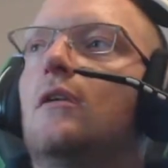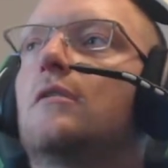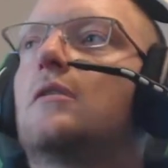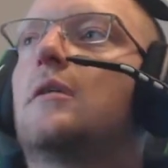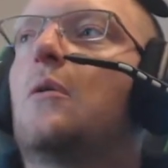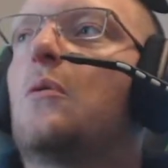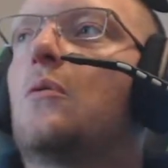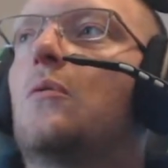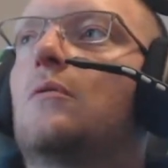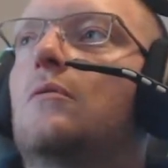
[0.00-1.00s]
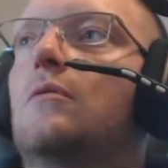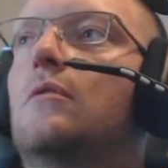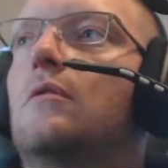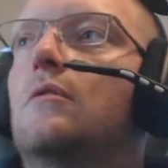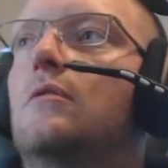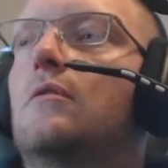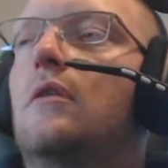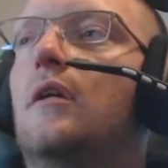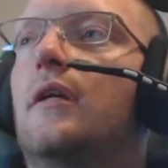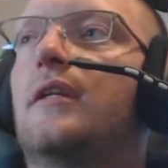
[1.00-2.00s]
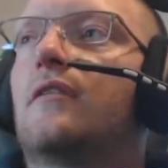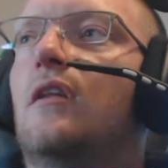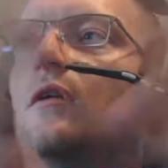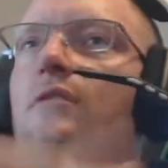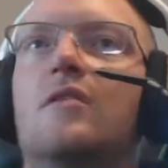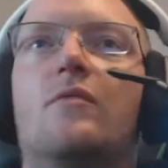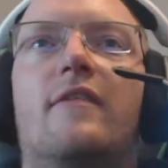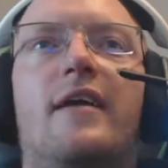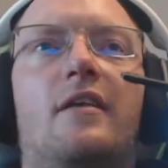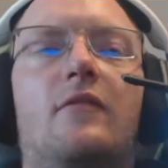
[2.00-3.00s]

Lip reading: So in closing with that,